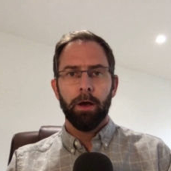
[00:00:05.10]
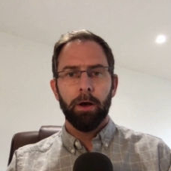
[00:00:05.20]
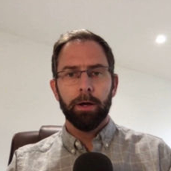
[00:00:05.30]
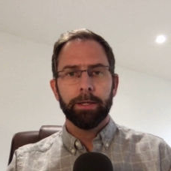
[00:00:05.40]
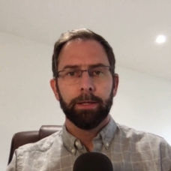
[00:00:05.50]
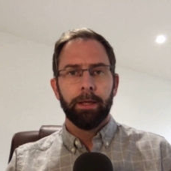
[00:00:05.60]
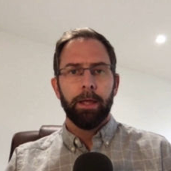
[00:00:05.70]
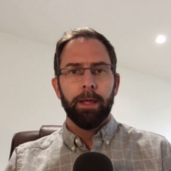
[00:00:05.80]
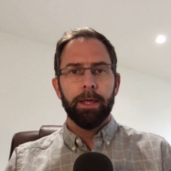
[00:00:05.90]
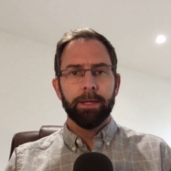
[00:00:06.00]
Hi,
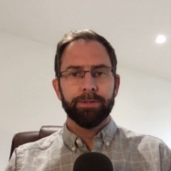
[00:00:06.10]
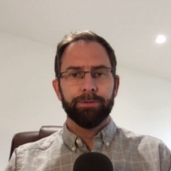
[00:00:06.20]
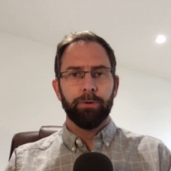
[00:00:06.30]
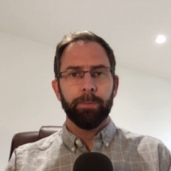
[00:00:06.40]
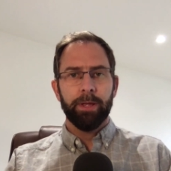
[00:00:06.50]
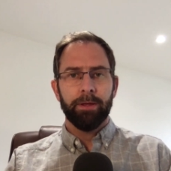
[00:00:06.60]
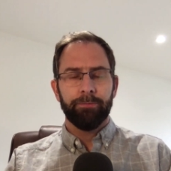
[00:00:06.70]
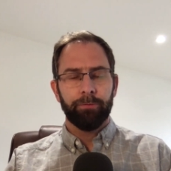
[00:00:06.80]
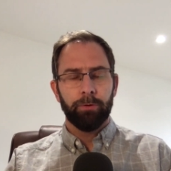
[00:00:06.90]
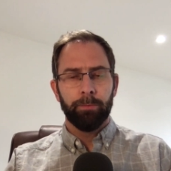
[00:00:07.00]
it's Tom here
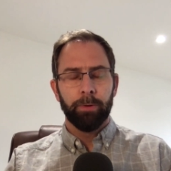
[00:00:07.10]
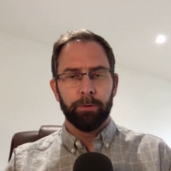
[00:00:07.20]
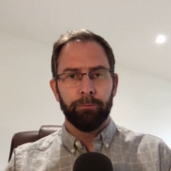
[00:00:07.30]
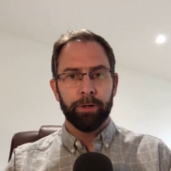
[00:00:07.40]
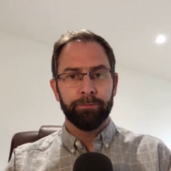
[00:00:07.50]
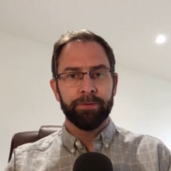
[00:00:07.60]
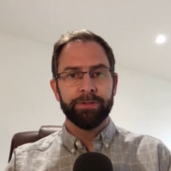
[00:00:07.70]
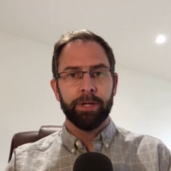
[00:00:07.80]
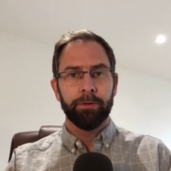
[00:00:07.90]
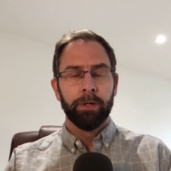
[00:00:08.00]
from Running
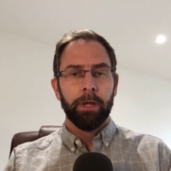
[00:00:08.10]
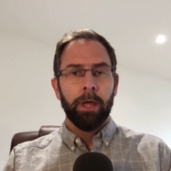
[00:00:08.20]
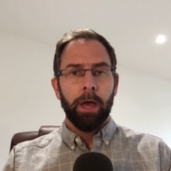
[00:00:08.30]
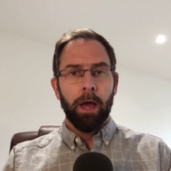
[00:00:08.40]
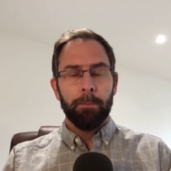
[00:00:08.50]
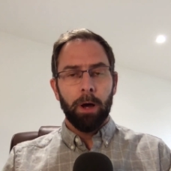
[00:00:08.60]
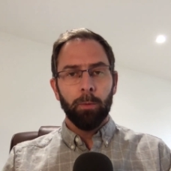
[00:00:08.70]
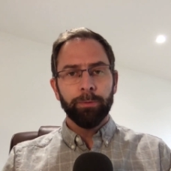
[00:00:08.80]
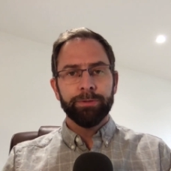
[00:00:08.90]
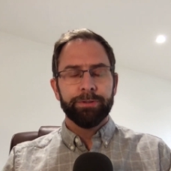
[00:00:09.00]
Physio. Um, I
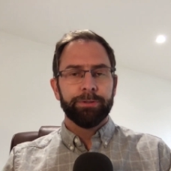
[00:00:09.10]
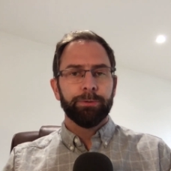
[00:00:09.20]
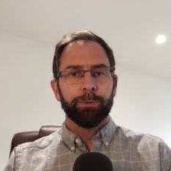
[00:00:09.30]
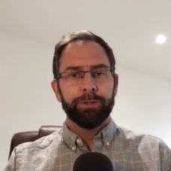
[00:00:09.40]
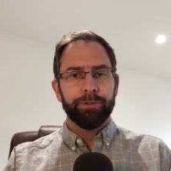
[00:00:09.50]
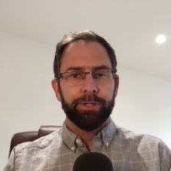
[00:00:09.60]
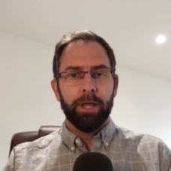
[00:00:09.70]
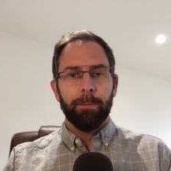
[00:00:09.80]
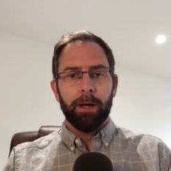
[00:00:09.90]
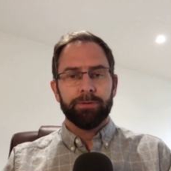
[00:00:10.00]
wanted to talk to you
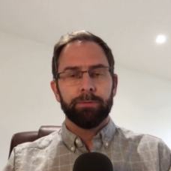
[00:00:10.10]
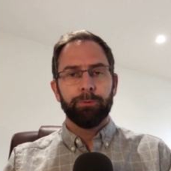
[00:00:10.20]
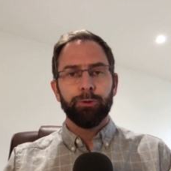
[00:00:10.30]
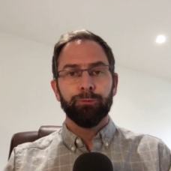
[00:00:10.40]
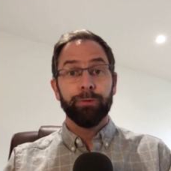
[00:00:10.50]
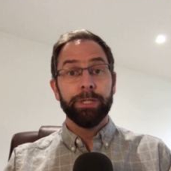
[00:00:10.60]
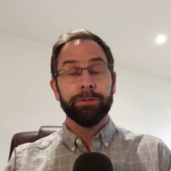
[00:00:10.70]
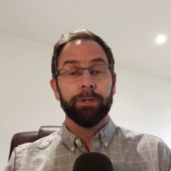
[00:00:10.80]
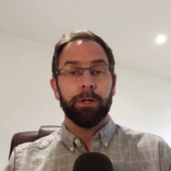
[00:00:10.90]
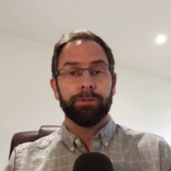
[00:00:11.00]
today about some new
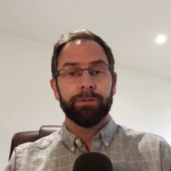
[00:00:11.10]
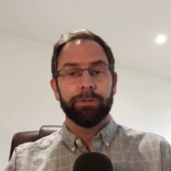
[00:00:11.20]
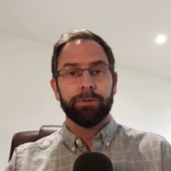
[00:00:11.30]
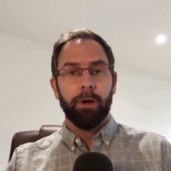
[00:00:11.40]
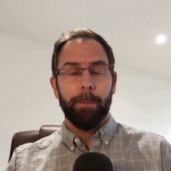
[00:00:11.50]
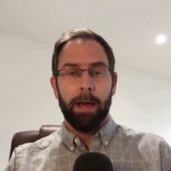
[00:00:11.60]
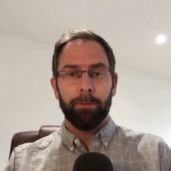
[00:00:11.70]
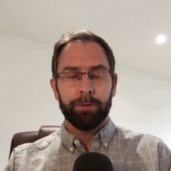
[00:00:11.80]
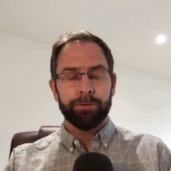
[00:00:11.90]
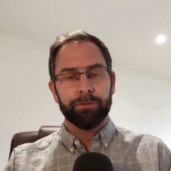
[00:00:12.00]
research that's come
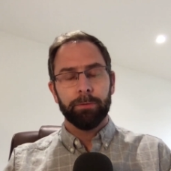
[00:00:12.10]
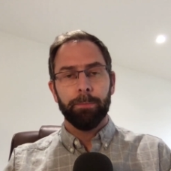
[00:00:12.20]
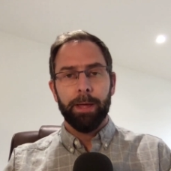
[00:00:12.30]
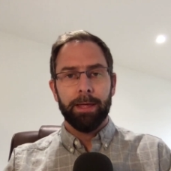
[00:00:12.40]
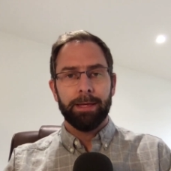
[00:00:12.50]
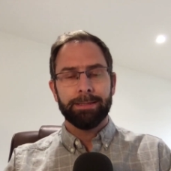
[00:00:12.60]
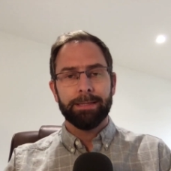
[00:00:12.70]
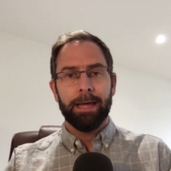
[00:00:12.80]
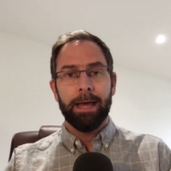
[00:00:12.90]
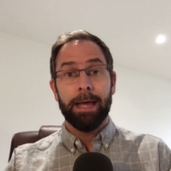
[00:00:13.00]
out that's compared
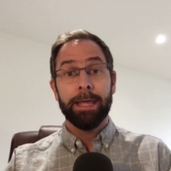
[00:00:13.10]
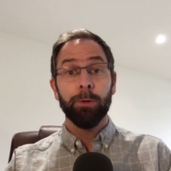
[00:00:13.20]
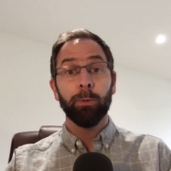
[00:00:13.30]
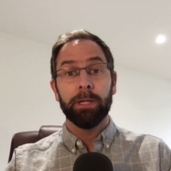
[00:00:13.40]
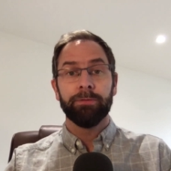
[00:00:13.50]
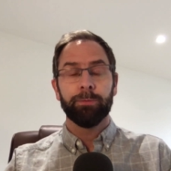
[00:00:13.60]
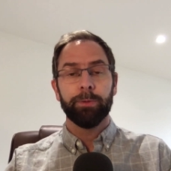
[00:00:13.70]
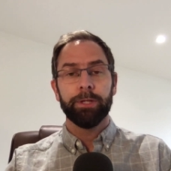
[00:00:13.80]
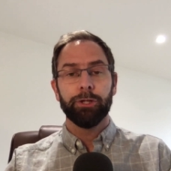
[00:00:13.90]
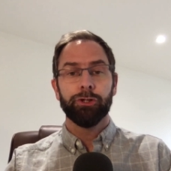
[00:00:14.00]
uh, heel lifts
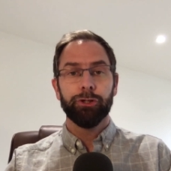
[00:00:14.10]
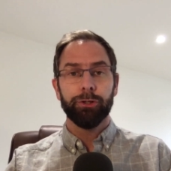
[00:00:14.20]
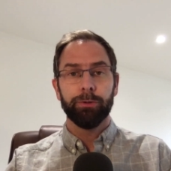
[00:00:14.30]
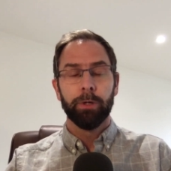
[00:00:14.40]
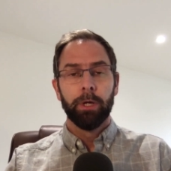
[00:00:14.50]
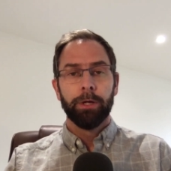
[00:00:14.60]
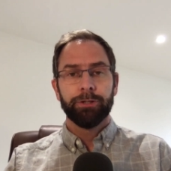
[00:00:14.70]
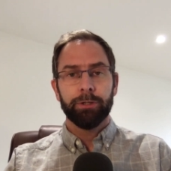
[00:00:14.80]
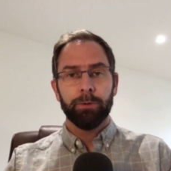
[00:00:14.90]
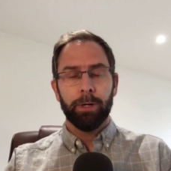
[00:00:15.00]
within a shoe
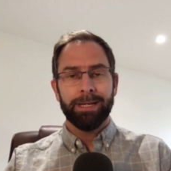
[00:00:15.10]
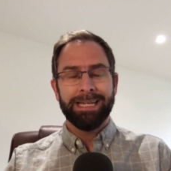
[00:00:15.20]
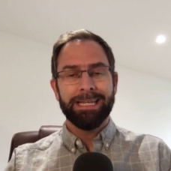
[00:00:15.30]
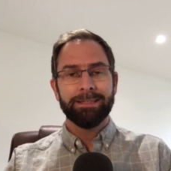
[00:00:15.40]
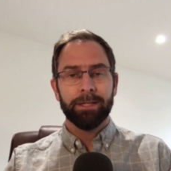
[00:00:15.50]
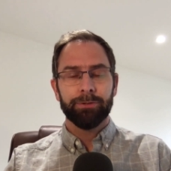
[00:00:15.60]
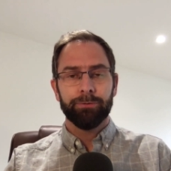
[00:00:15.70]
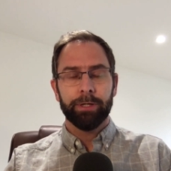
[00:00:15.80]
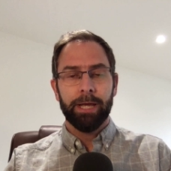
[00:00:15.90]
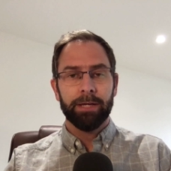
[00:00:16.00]
to an
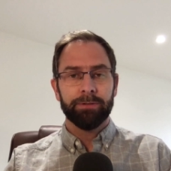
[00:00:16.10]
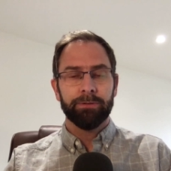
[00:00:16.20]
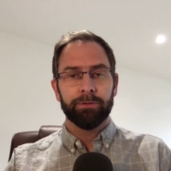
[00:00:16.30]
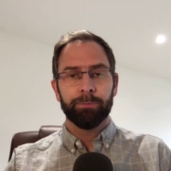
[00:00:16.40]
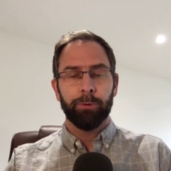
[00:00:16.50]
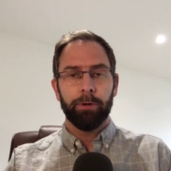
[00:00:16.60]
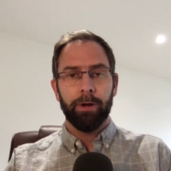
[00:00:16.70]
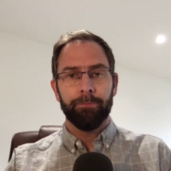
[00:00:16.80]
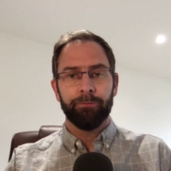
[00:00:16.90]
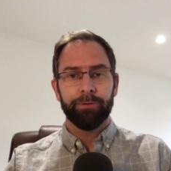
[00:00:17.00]
eccentric exercise
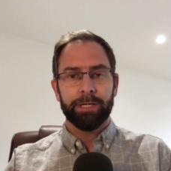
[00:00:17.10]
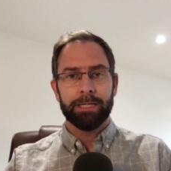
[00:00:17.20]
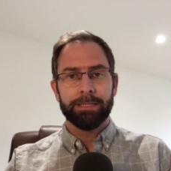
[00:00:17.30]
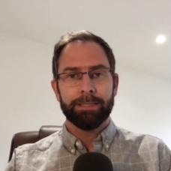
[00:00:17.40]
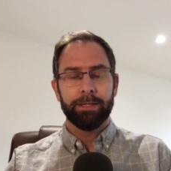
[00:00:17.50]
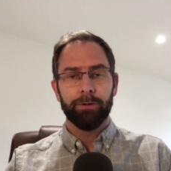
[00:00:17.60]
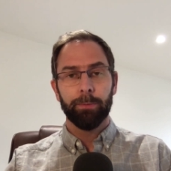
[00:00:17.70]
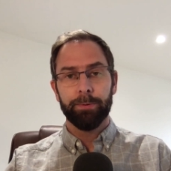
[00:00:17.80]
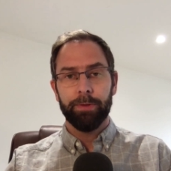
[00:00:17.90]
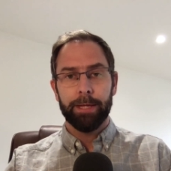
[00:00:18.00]
program for Achilles
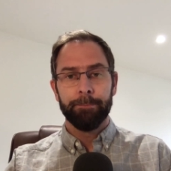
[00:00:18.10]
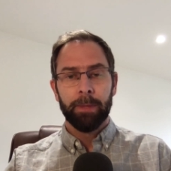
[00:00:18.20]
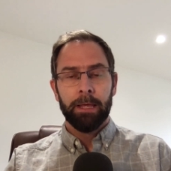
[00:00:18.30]
tendinopathy.